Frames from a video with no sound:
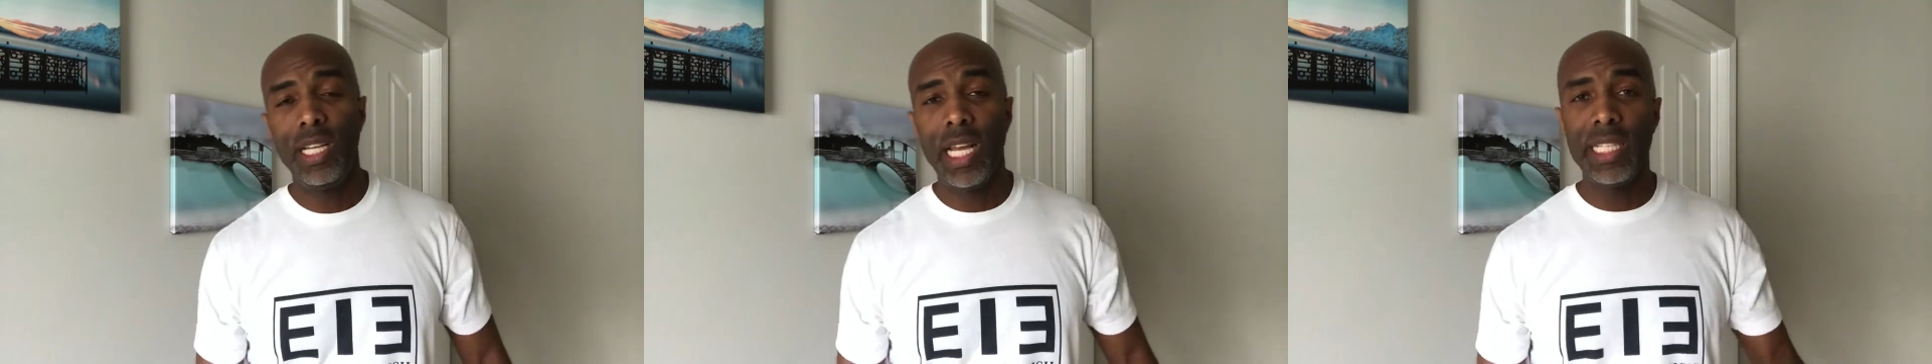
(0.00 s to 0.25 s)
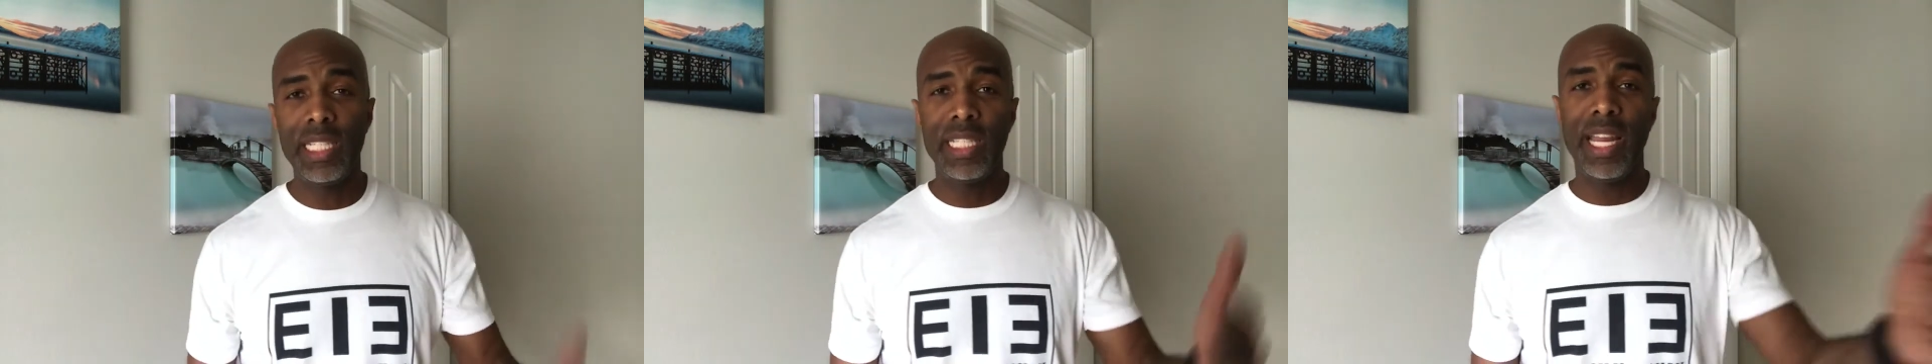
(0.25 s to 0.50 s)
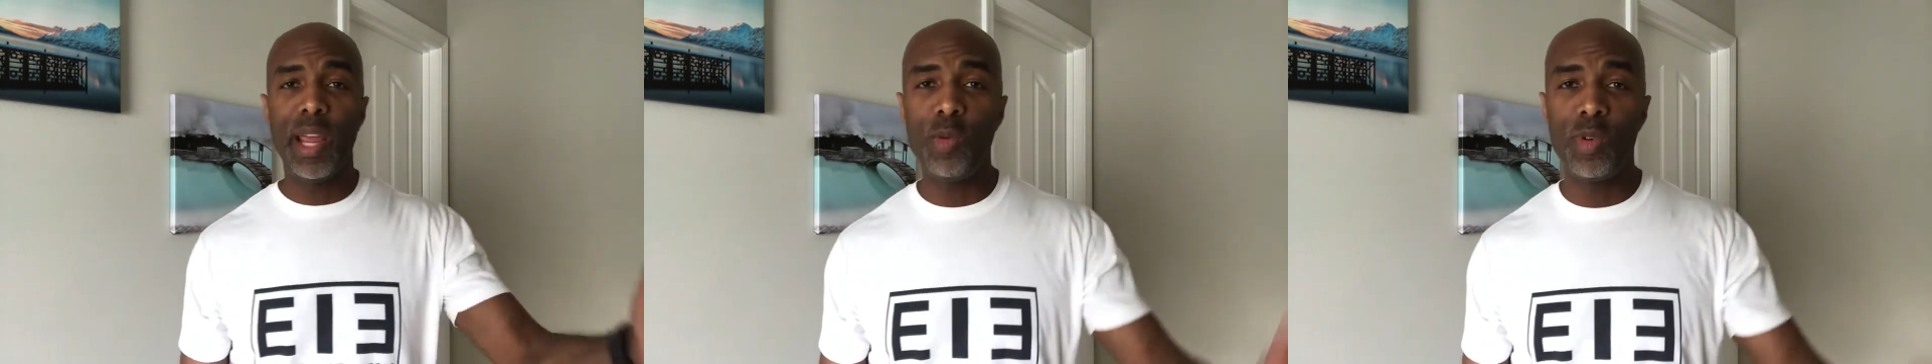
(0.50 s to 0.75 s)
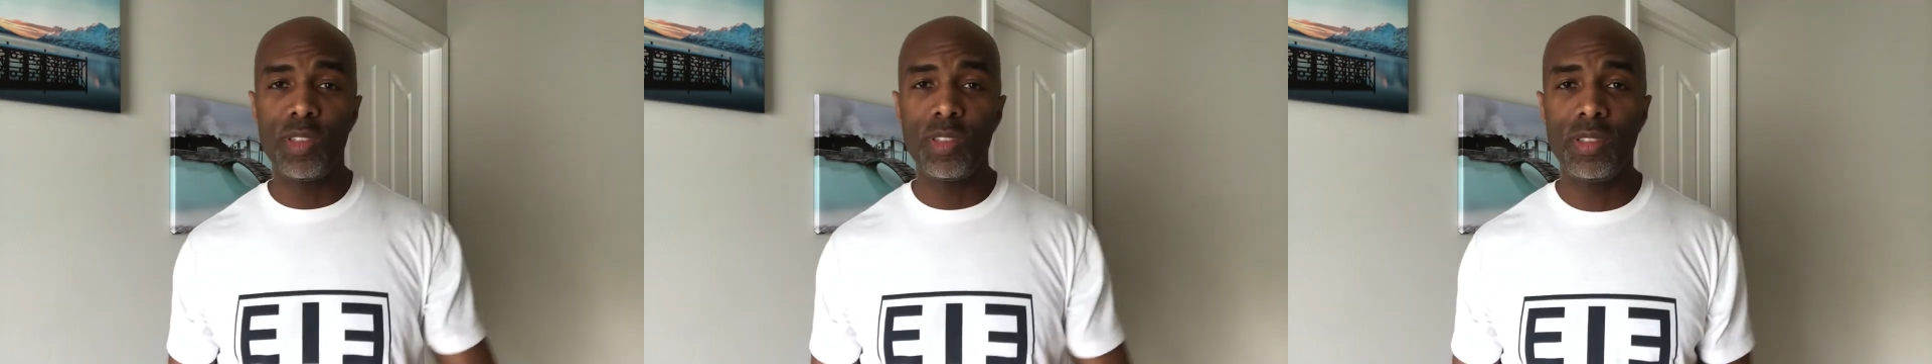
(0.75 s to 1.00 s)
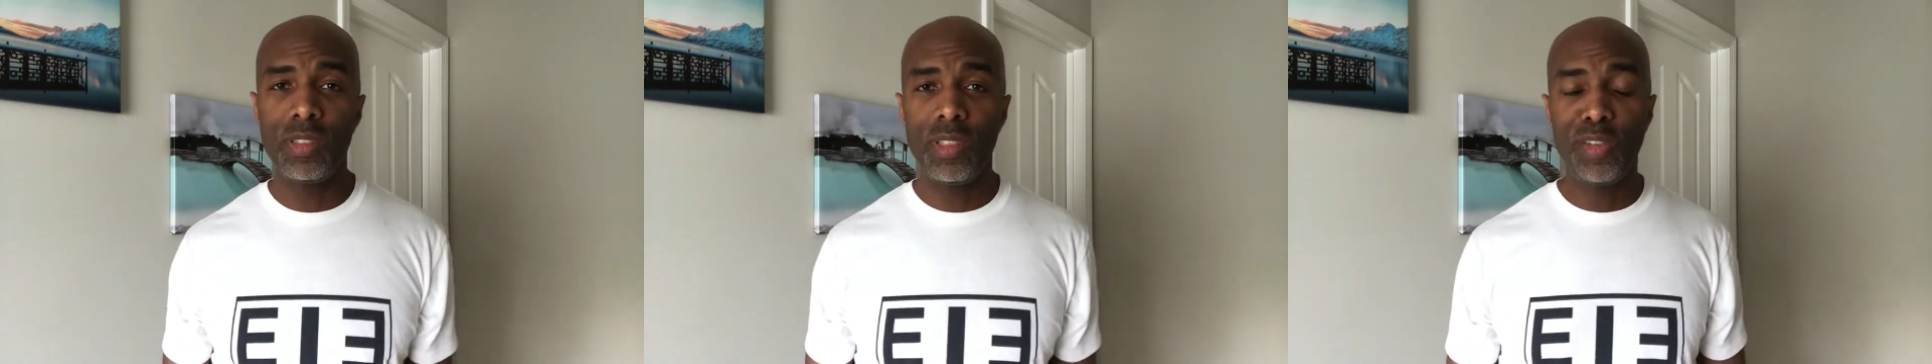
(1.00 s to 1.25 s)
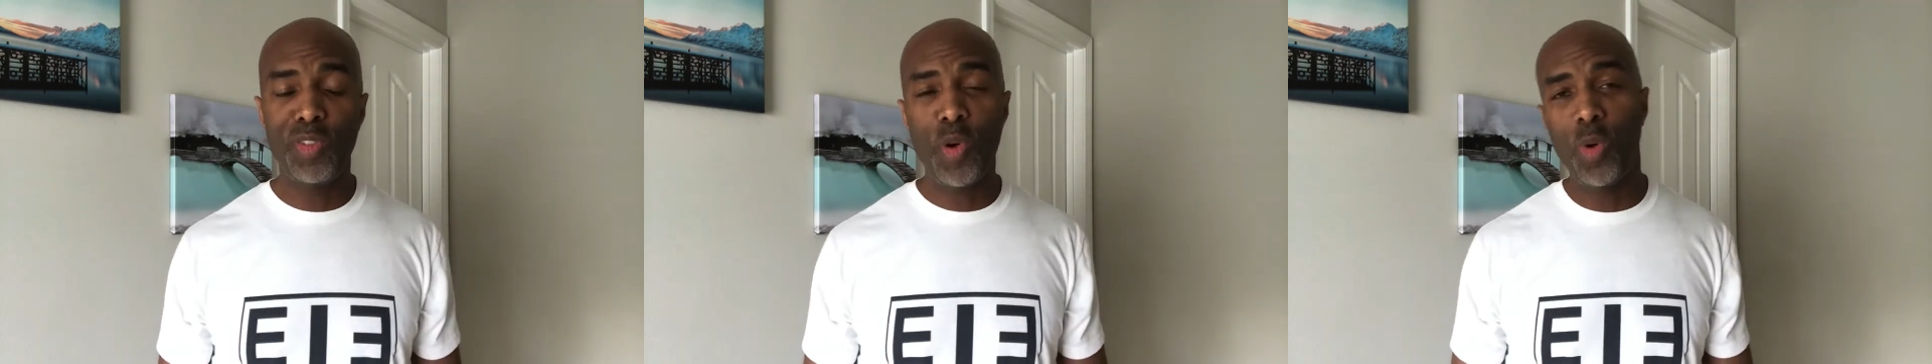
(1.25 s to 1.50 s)
And then they were,
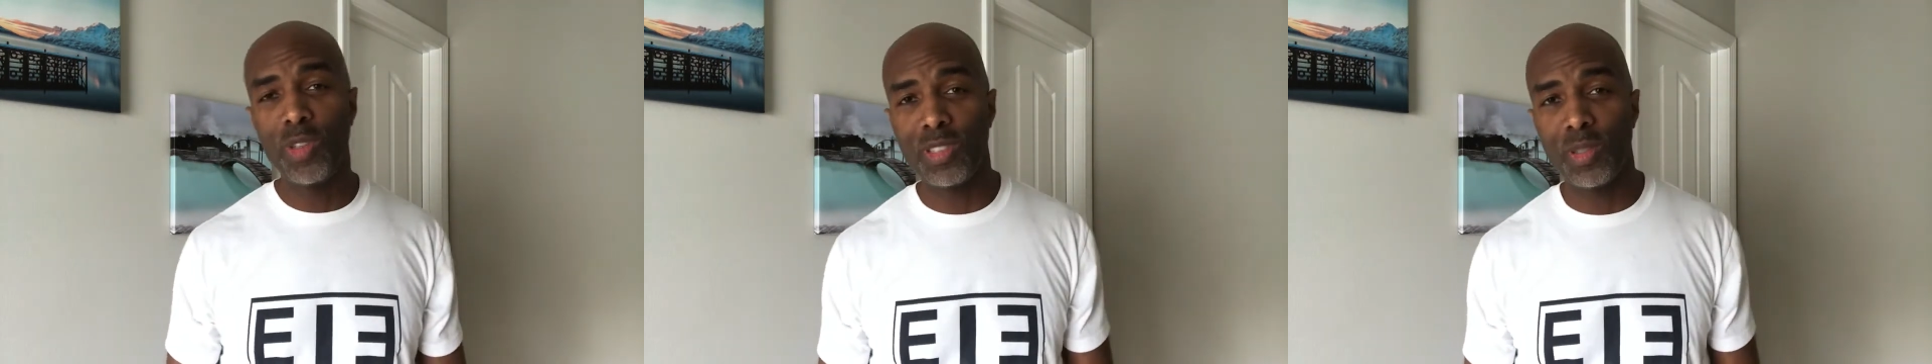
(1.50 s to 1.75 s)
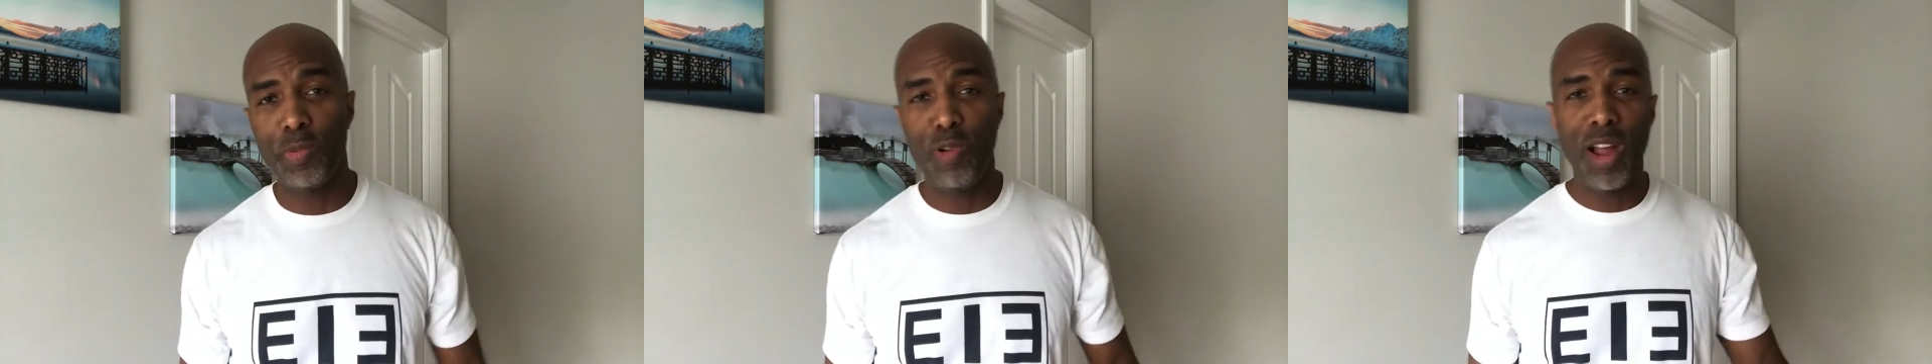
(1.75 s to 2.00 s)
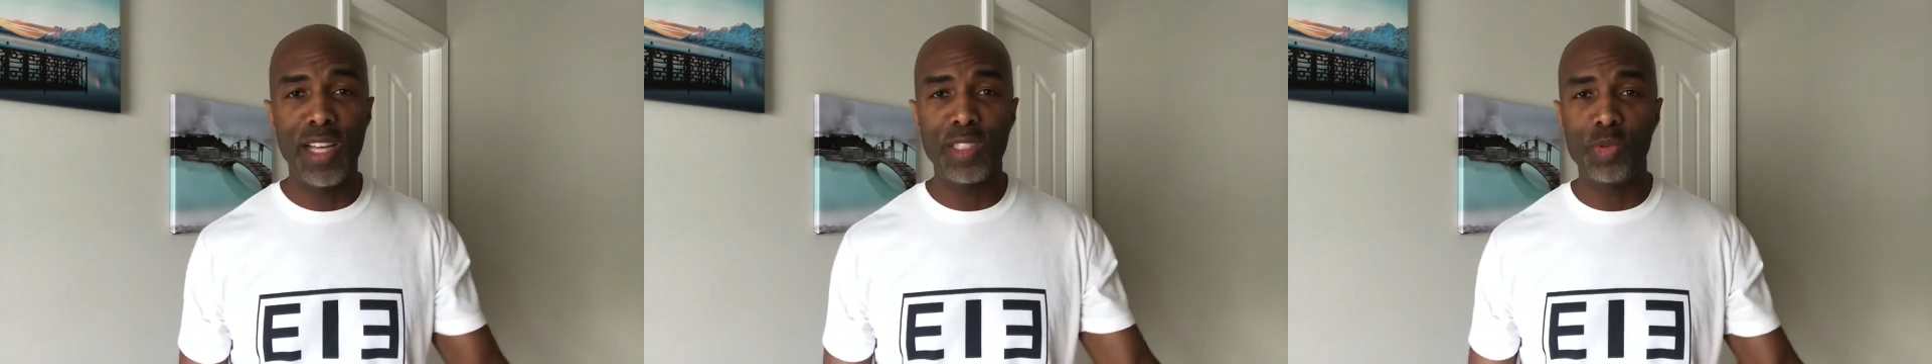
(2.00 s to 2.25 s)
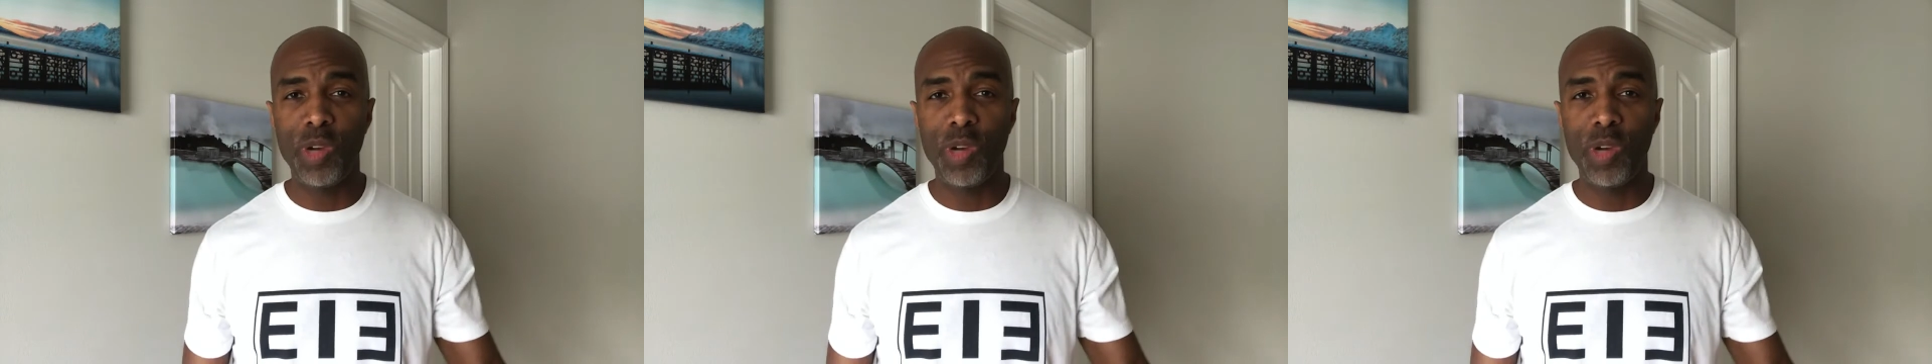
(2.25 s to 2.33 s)
of course, surprised